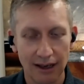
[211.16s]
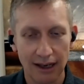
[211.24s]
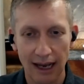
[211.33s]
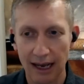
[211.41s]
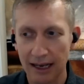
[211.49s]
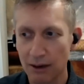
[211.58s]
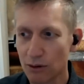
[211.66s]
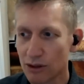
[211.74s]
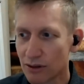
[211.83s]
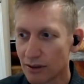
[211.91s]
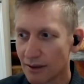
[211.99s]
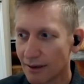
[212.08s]
I
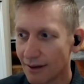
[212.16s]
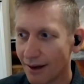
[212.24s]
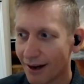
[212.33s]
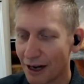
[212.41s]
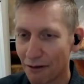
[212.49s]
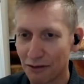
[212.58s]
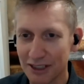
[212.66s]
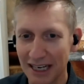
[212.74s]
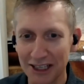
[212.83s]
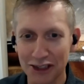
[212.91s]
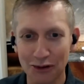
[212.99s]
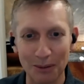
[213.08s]
don't know if there's any
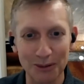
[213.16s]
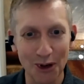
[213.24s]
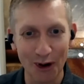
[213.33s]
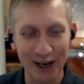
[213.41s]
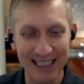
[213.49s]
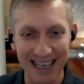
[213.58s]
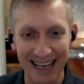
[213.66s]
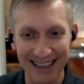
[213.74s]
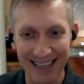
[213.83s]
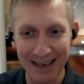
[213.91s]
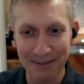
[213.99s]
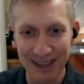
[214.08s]
scriptorians out
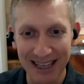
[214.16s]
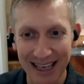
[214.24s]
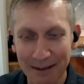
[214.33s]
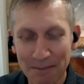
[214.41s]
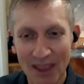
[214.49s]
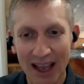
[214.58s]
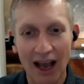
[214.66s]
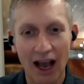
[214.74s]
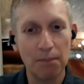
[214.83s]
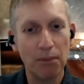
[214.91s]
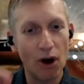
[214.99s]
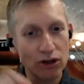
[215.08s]
there, but the
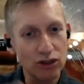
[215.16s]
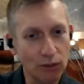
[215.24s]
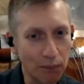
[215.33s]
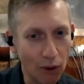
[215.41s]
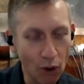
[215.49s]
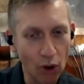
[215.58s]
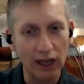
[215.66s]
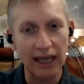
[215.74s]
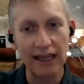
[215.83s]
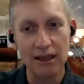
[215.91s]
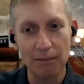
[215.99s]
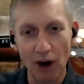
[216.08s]
Apostle Paul
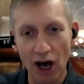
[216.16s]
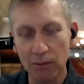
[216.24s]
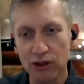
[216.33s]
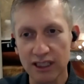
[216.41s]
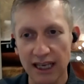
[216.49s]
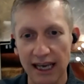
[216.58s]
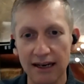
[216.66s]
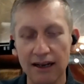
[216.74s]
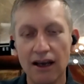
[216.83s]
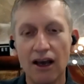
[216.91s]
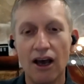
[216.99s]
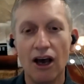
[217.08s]
in the Bible said,
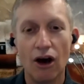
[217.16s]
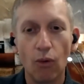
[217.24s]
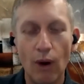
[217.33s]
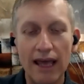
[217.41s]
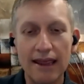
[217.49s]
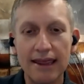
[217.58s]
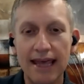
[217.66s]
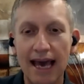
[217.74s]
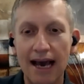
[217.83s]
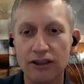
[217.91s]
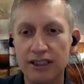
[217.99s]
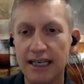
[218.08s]
when
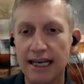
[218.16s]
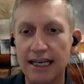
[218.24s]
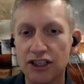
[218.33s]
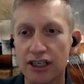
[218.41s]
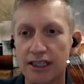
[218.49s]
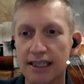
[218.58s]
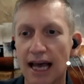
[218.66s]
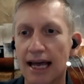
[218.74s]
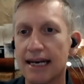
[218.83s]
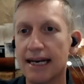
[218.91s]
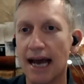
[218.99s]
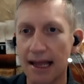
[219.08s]
thou teachest
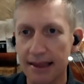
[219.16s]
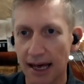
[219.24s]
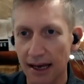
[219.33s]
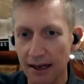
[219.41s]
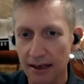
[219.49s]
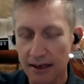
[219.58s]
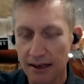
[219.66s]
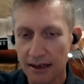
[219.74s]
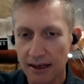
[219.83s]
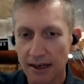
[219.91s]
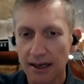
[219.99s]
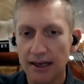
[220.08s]
another,
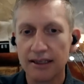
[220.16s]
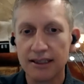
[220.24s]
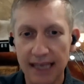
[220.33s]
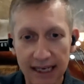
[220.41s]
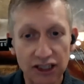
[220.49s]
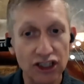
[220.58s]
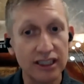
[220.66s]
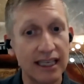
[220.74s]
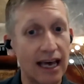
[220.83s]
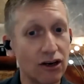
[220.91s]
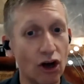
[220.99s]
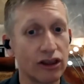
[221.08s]
teachest
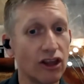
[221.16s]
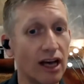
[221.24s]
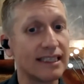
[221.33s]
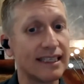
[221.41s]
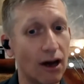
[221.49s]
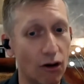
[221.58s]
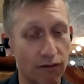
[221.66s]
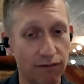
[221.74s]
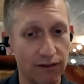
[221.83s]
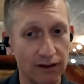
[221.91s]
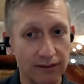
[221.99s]
thou not thyself.